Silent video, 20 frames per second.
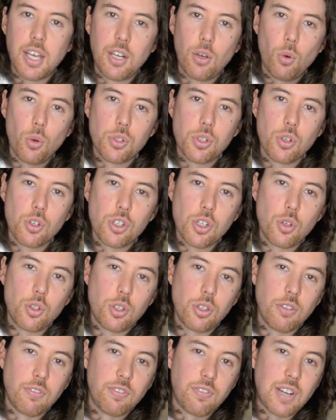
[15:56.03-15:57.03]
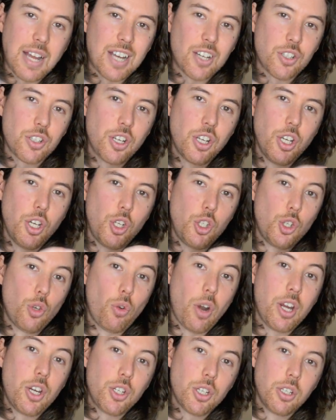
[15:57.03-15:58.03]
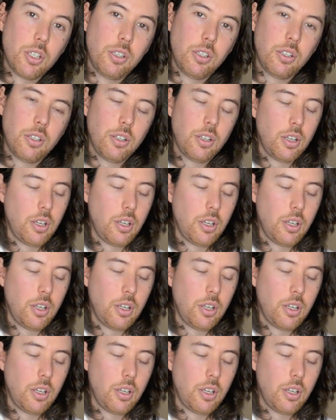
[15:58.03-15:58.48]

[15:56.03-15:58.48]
and it also shows you the flash duration.